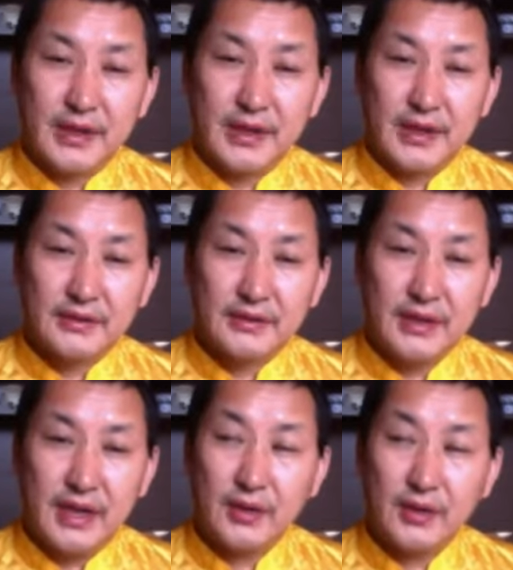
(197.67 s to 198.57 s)
And
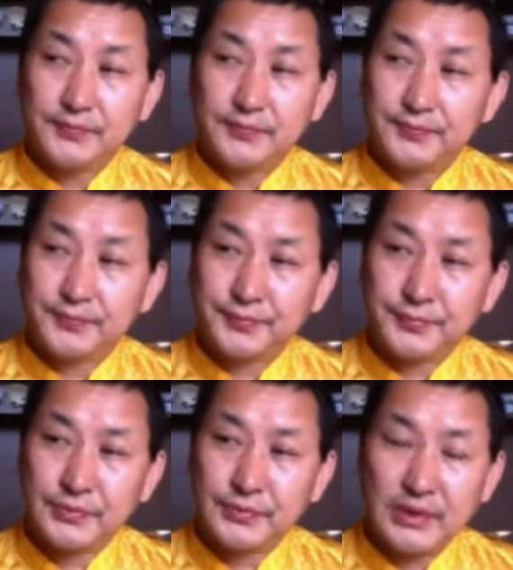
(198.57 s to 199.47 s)
now
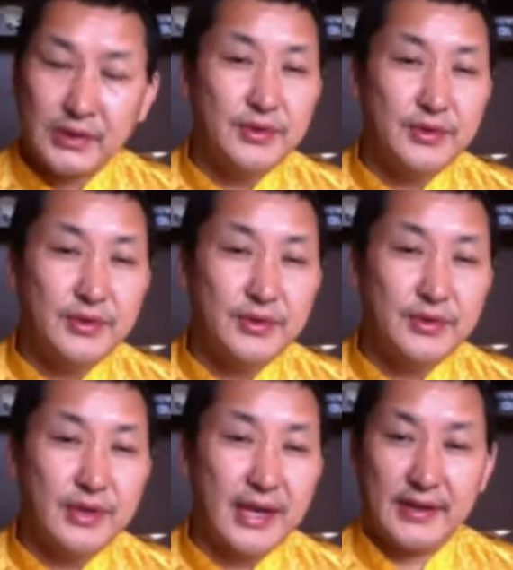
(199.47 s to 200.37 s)
we would
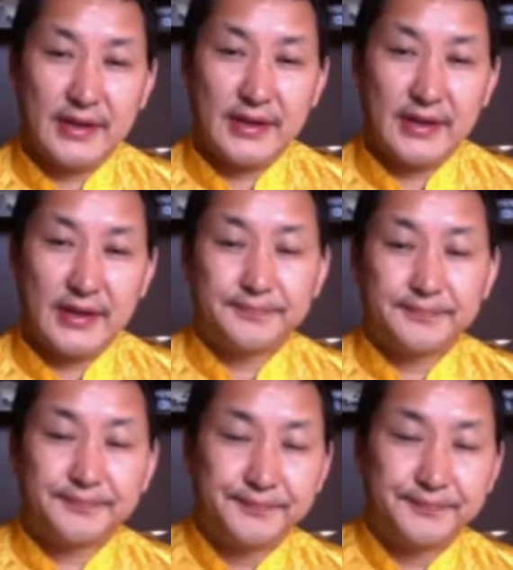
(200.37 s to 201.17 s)
like to say